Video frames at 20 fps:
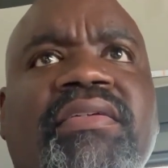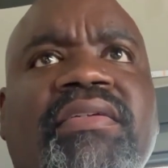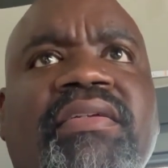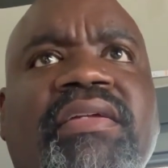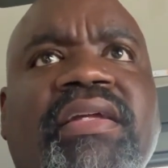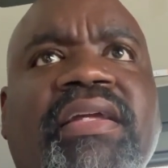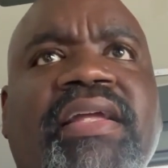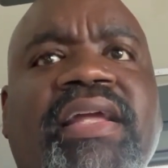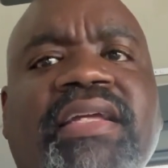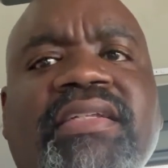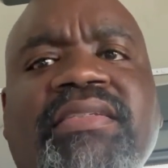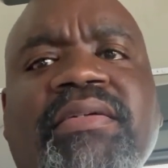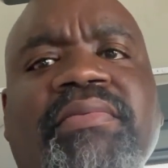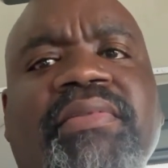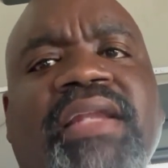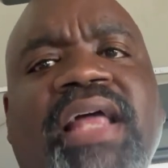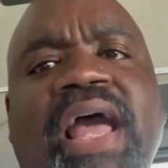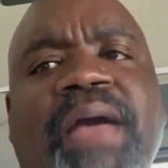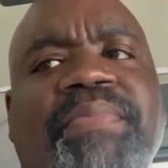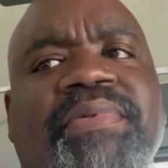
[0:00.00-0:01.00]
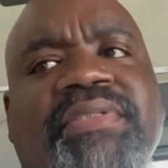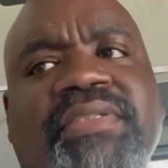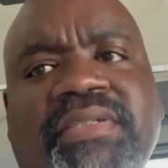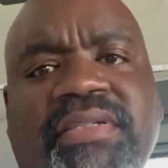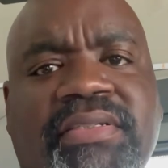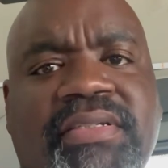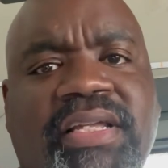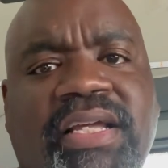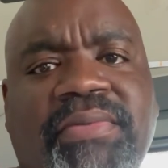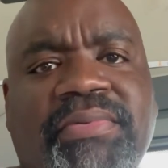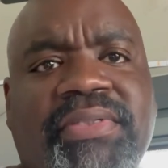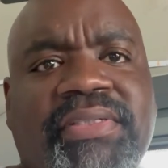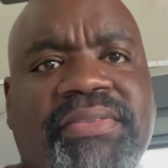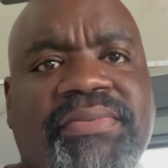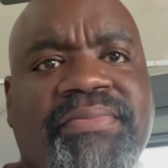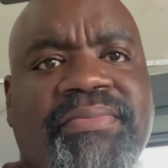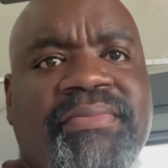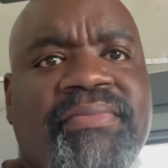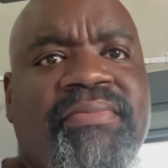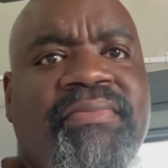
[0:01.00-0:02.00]
in case something happens to the tablet.
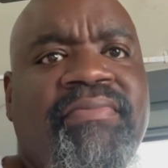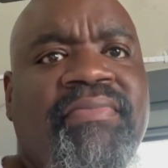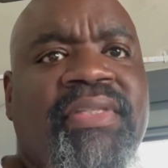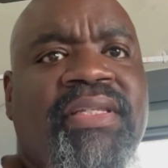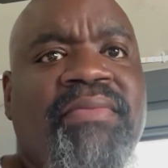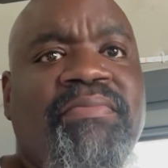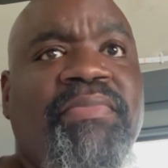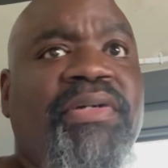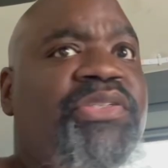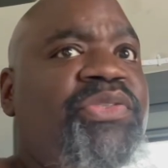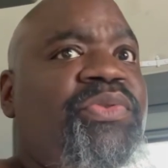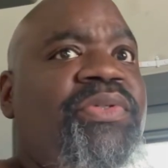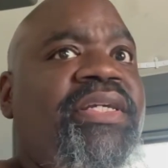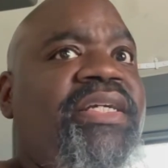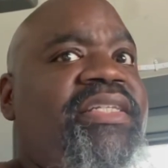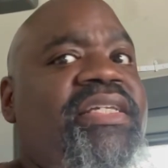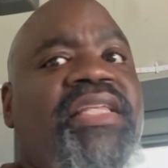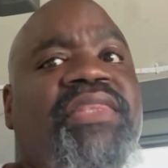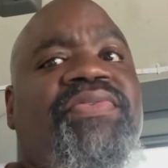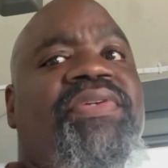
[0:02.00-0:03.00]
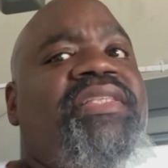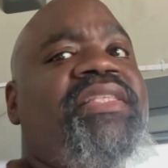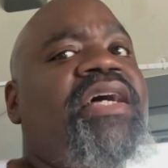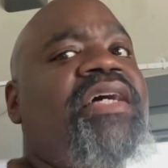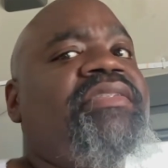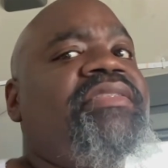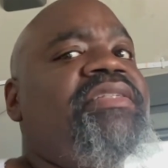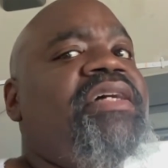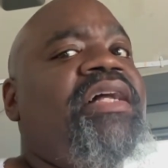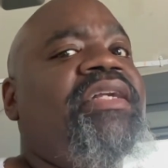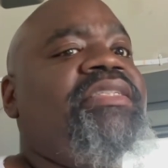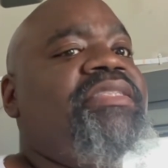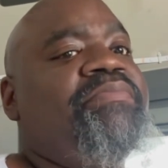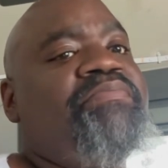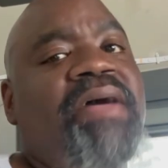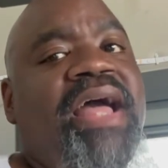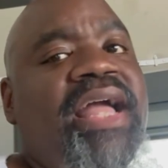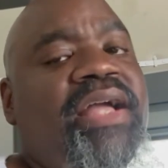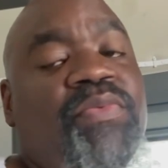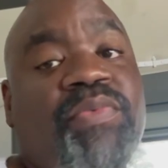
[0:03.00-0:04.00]
But you get that $3,000
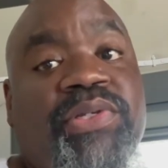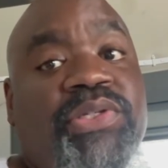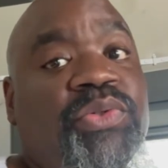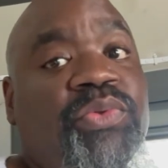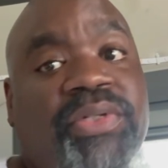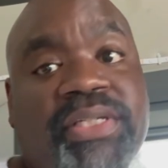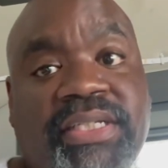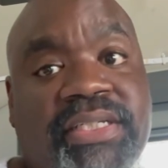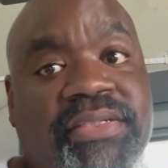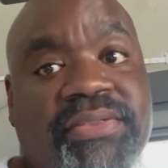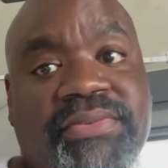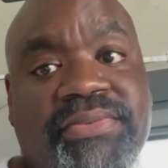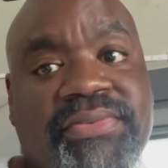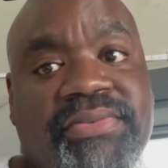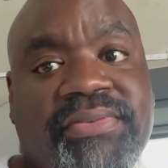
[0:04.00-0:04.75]
back when you leave.